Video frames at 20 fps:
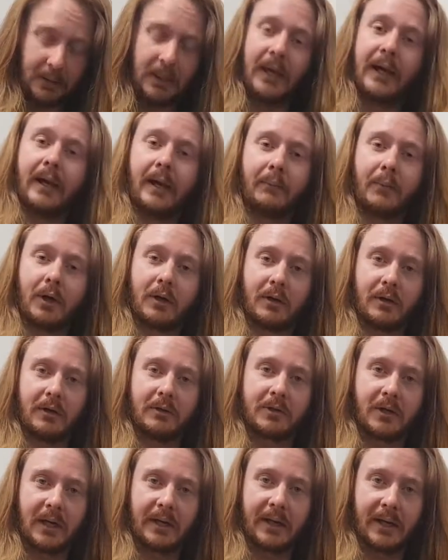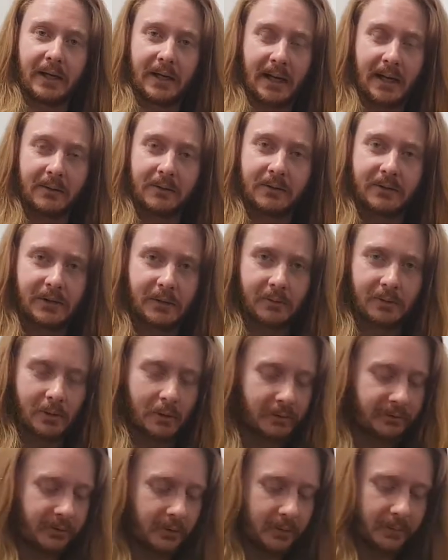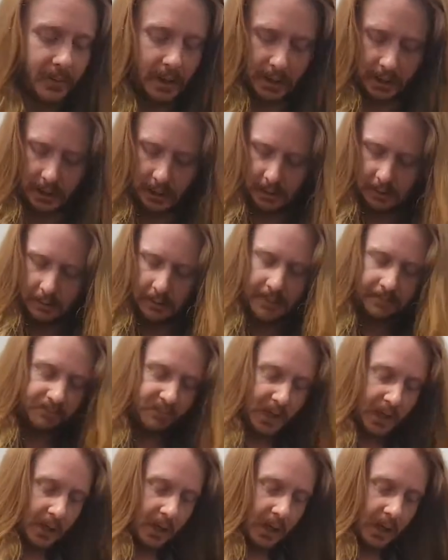And I'm not going to try that again because it was awful. Now I can't do it.